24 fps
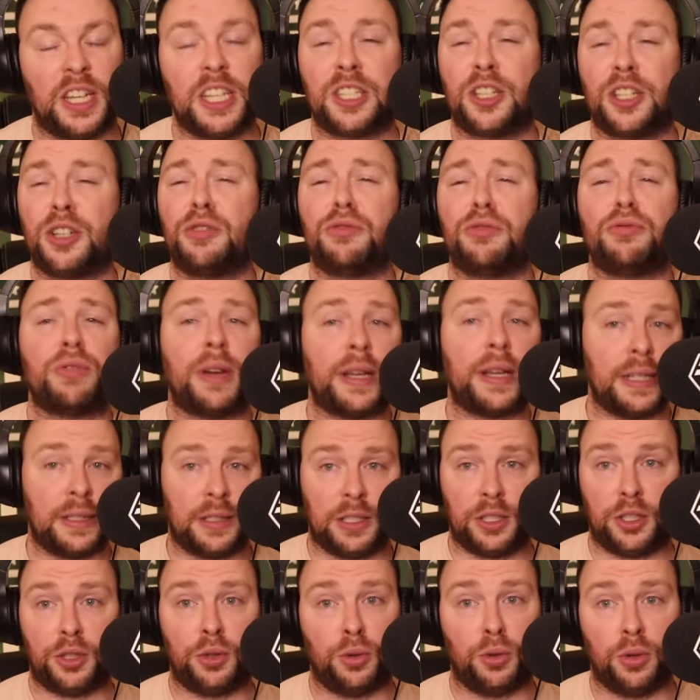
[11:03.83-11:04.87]
It's
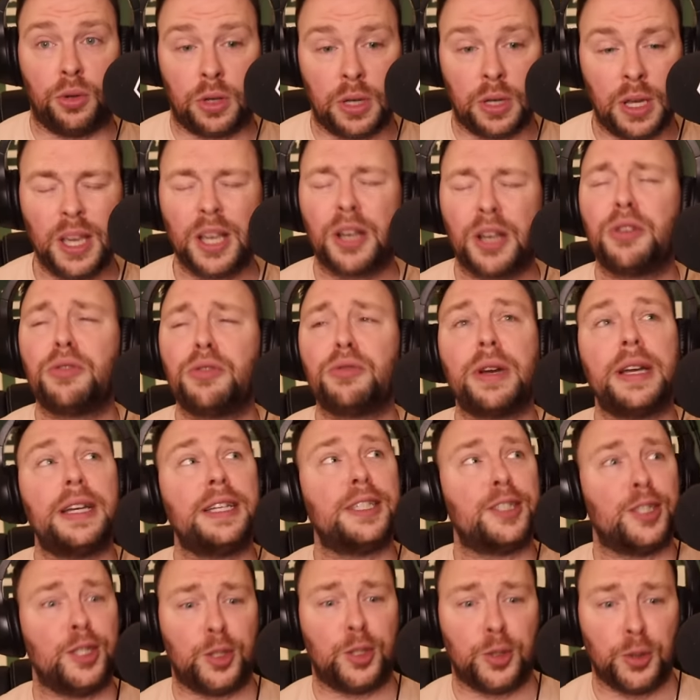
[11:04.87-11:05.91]
crazy talk.
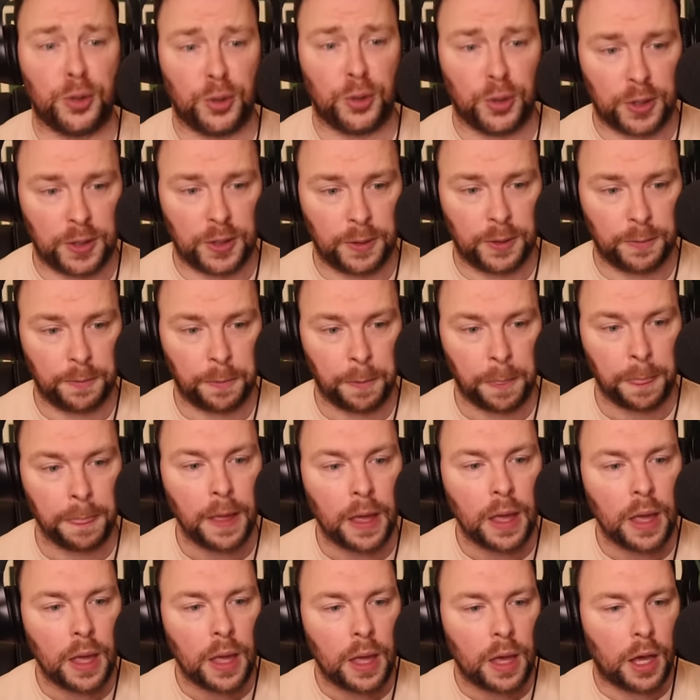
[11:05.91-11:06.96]
Crazy talk.
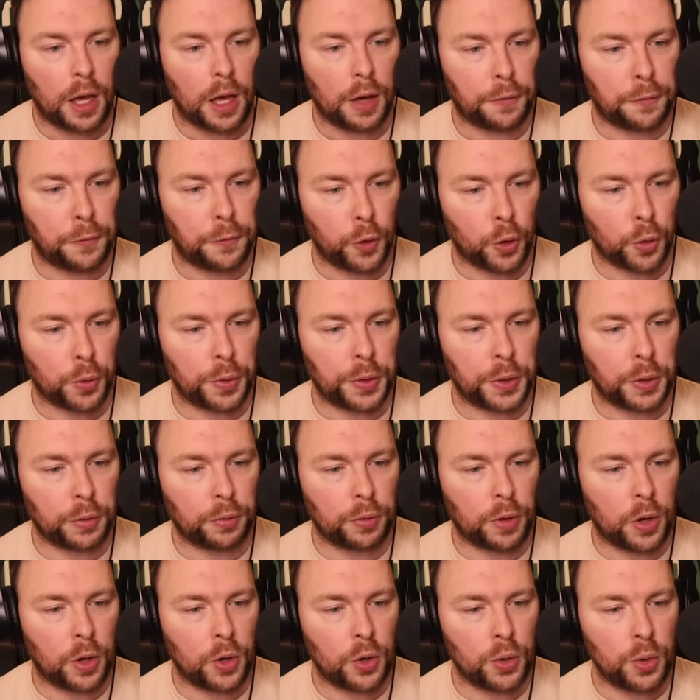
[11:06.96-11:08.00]
Four in a
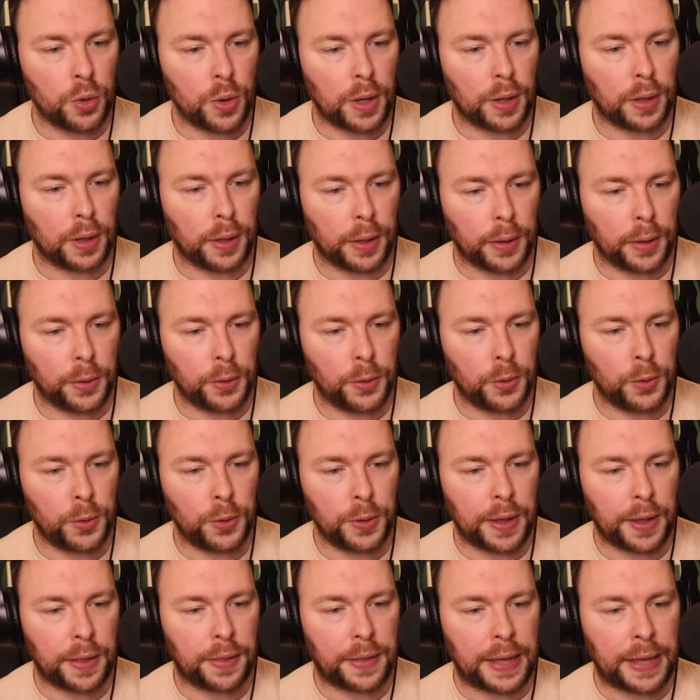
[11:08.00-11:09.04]
row,
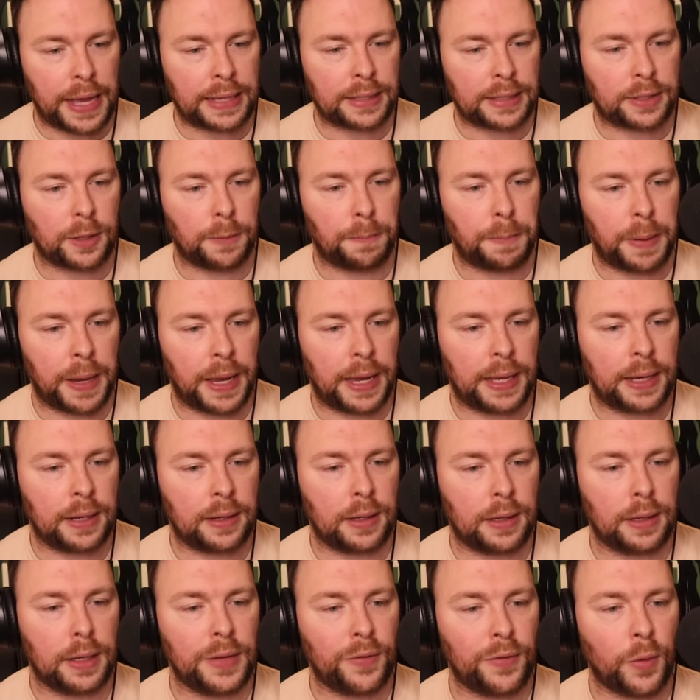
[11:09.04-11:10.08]
load. That's a
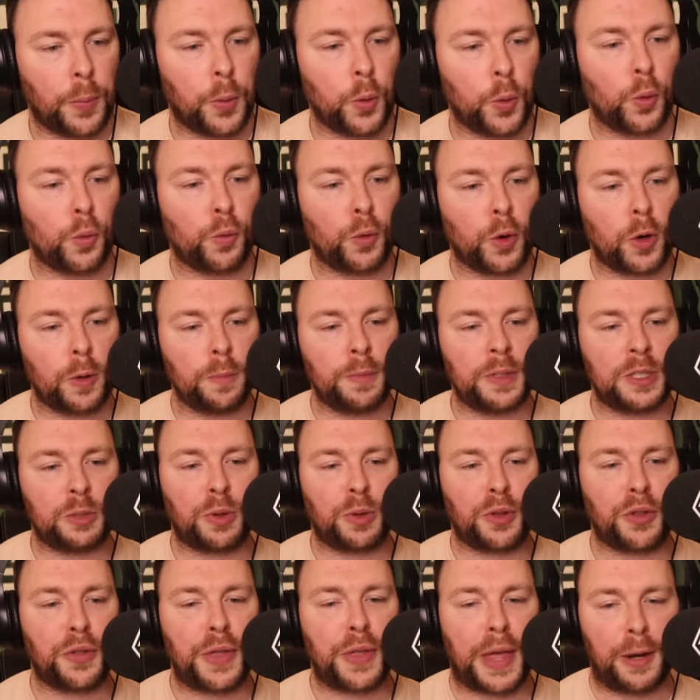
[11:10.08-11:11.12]
pen. Liverpool robbed is
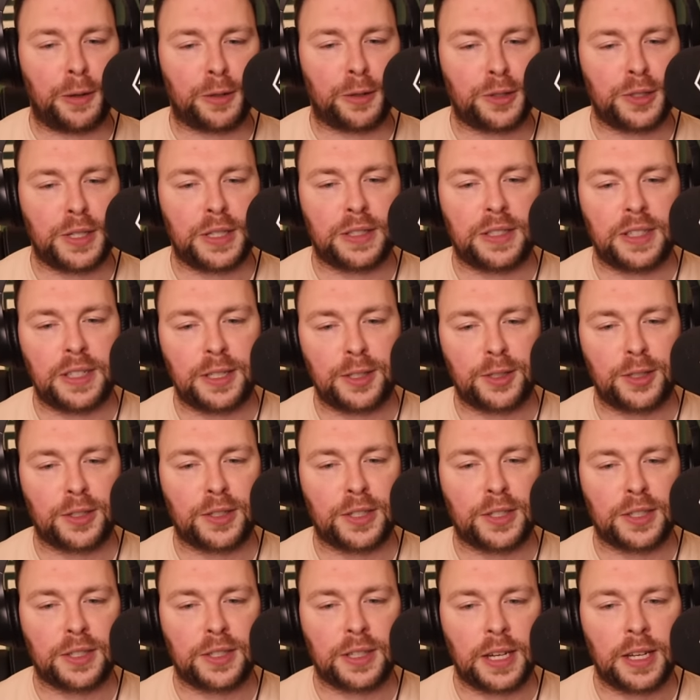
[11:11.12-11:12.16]
what Thanos City has got
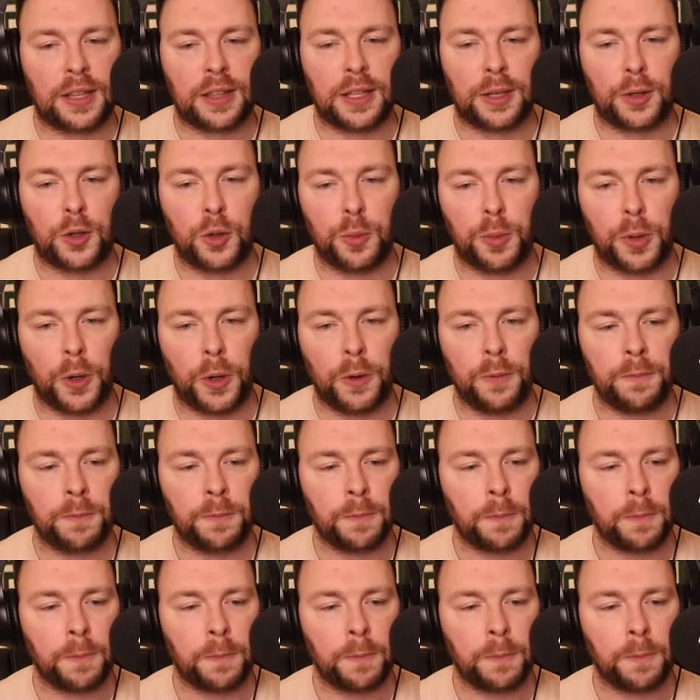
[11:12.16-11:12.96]
to say. Thank you, bro.